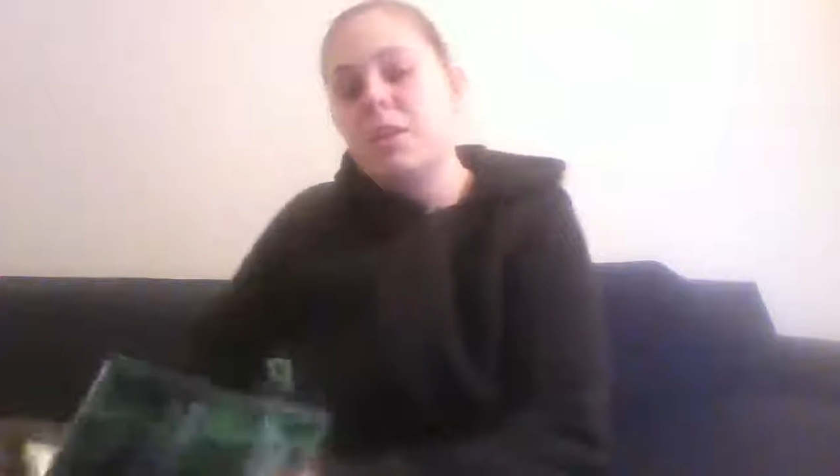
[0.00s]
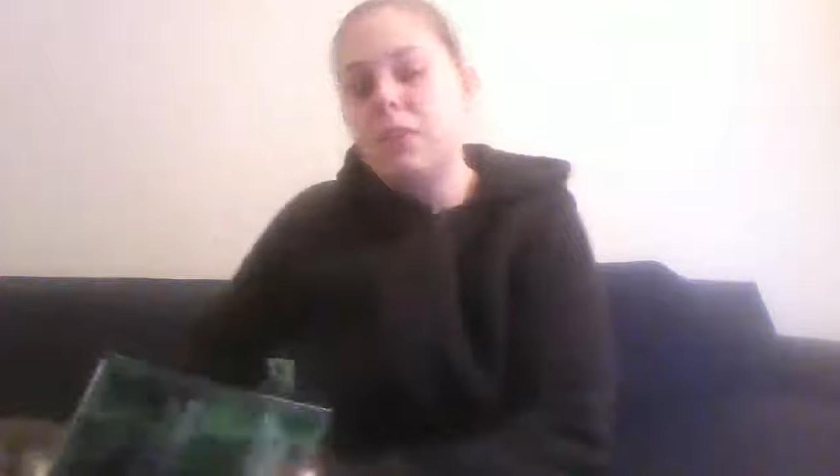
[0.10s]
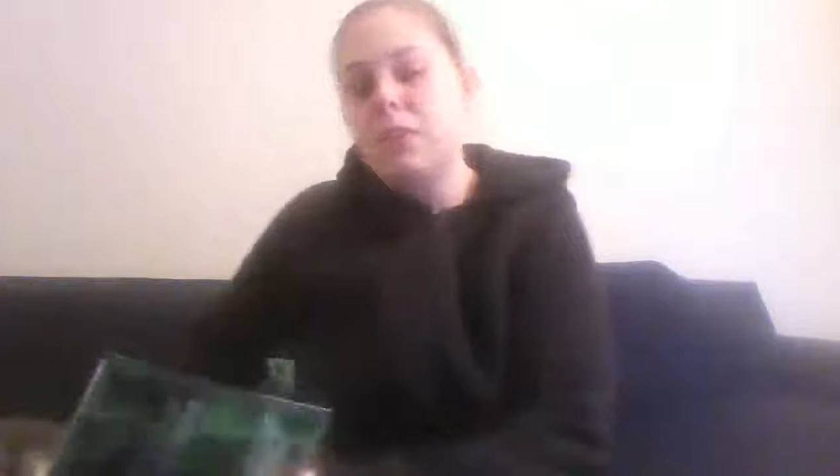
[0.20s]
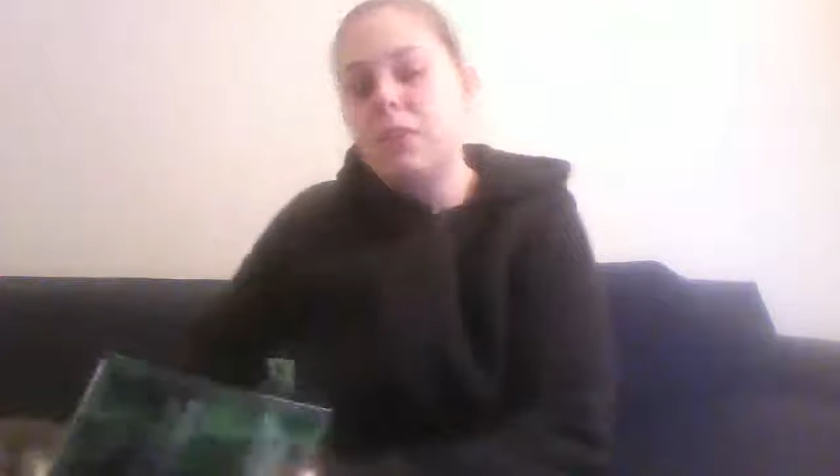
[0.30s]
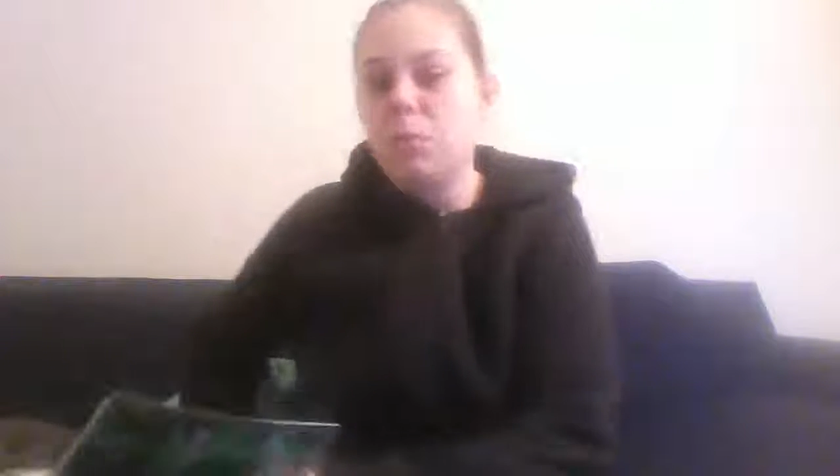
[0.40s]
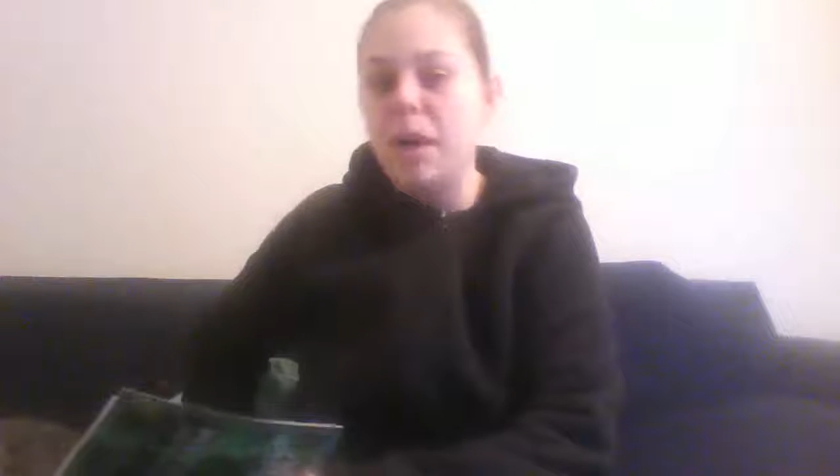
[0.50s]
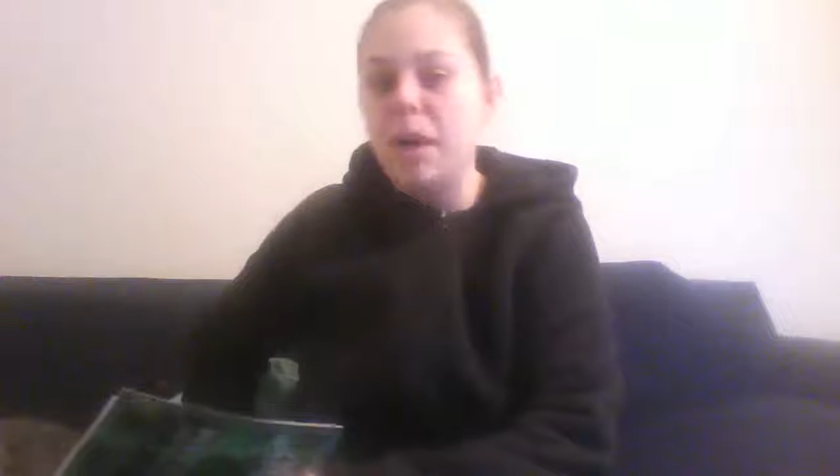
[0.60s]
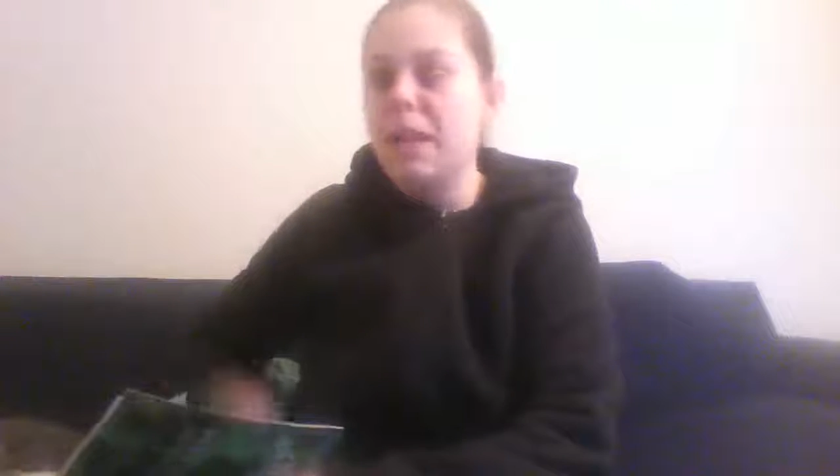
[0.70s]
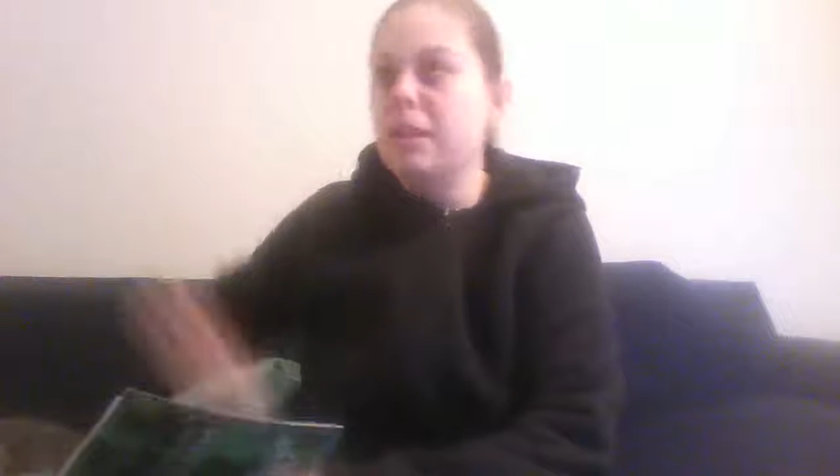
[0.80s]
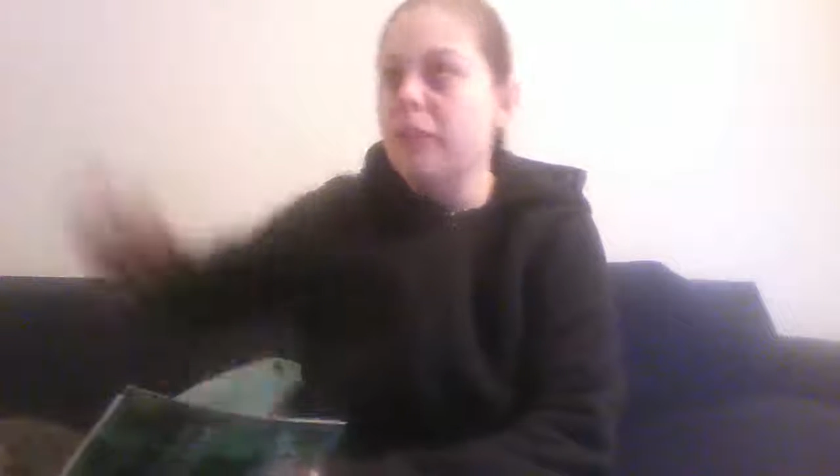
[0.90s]
That's
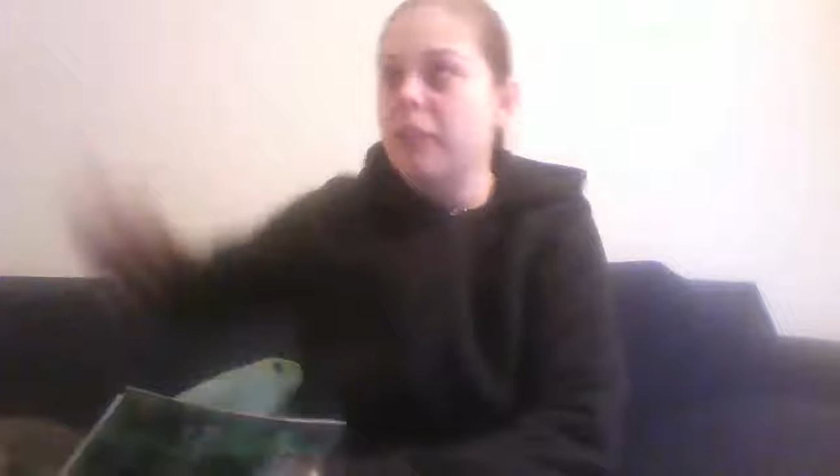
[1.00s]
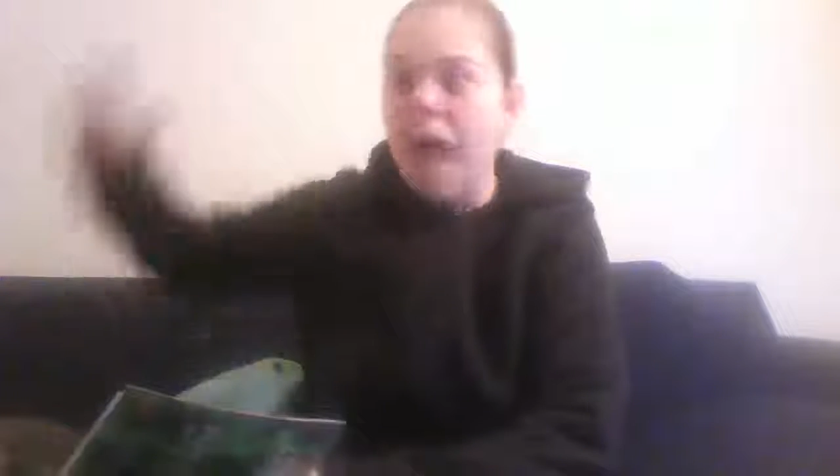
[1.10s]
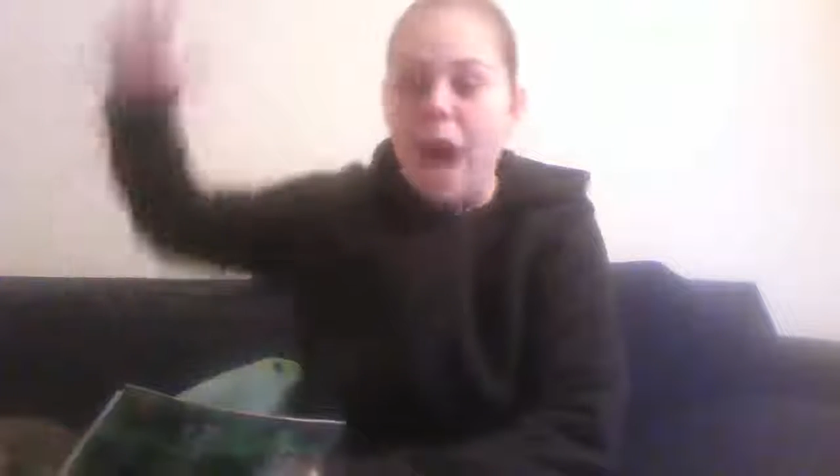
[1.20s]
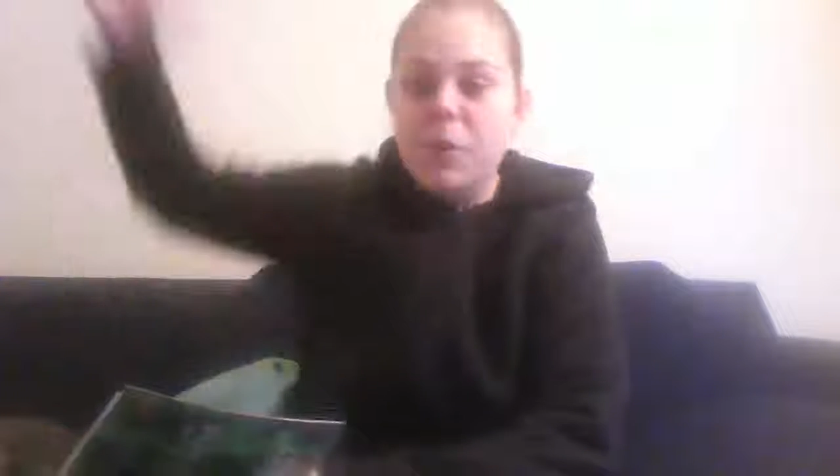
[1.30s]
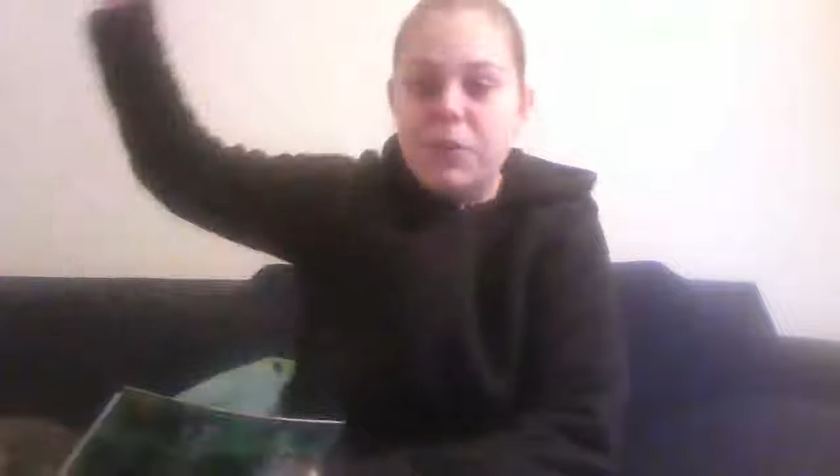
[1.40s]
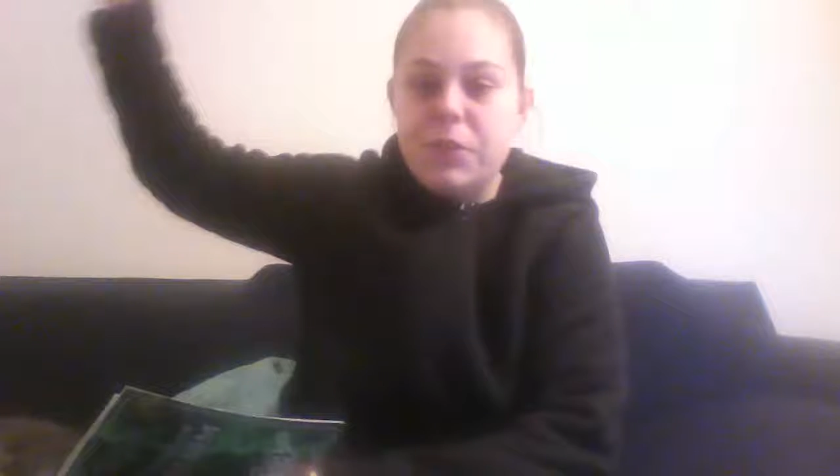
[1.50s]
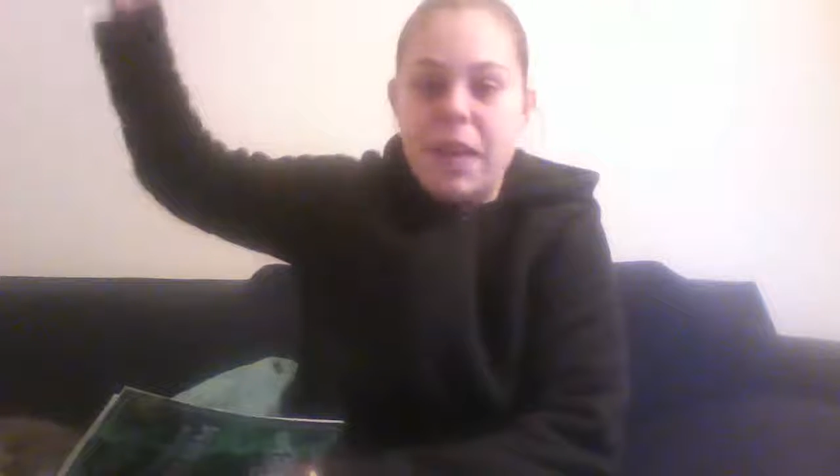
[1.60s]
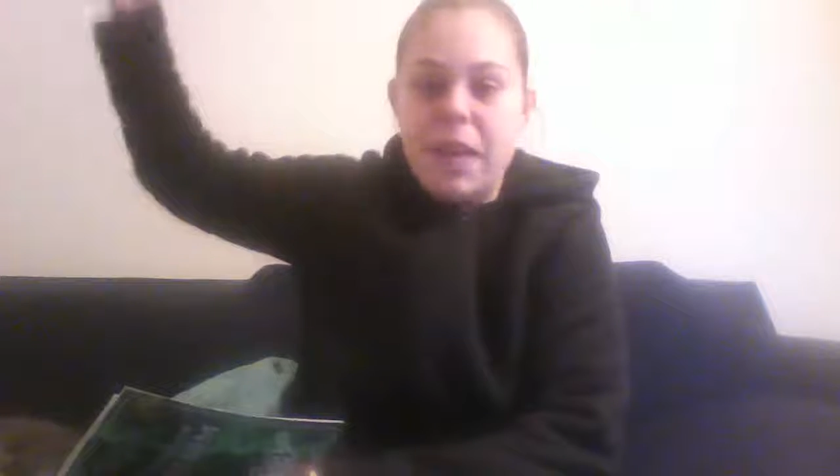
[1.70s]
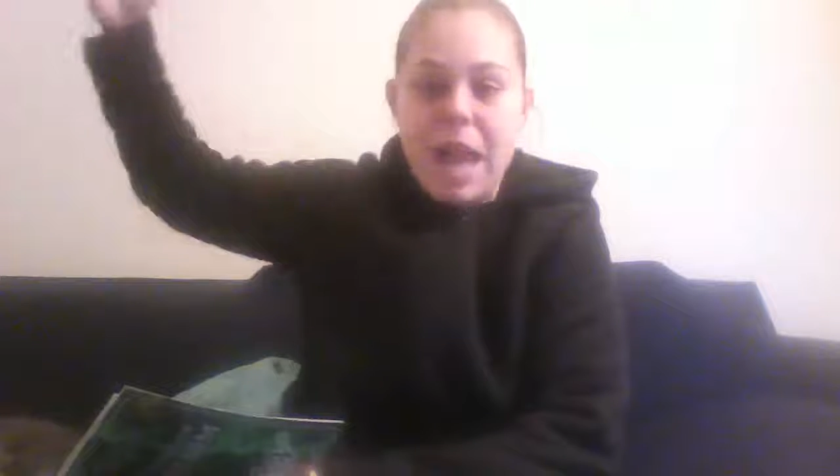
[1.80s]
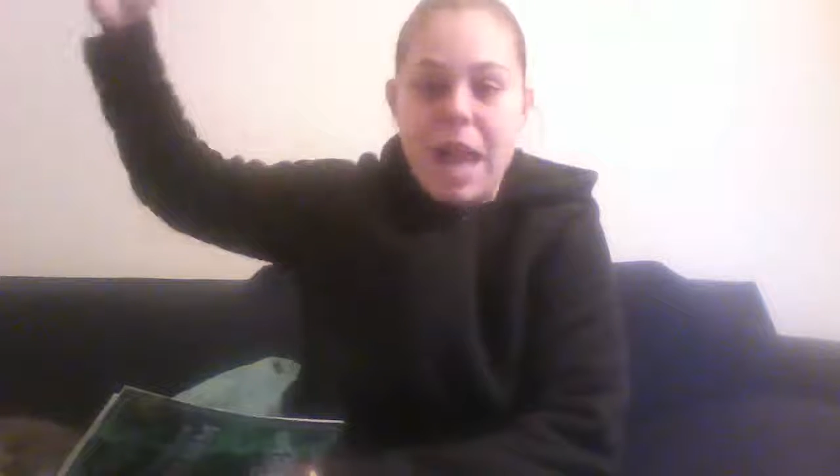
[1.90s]
why the house
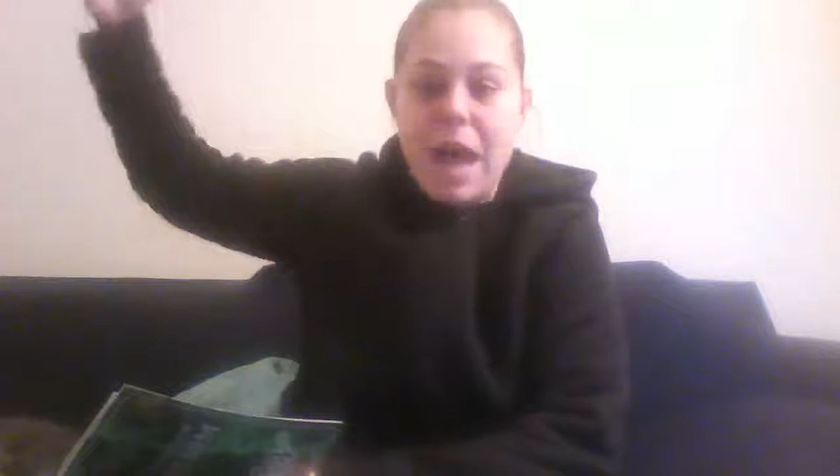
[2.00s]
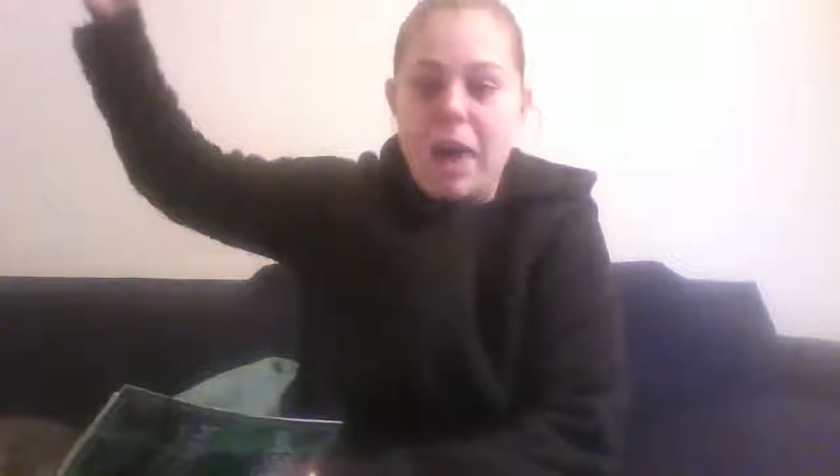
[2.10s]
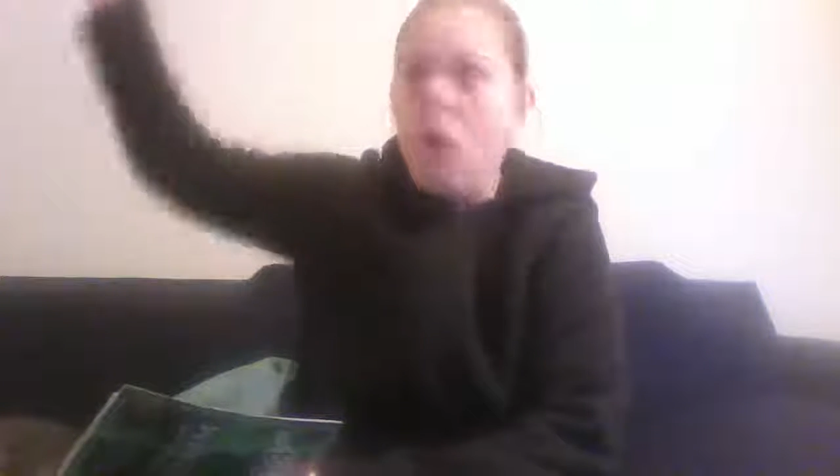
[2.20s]
that he had,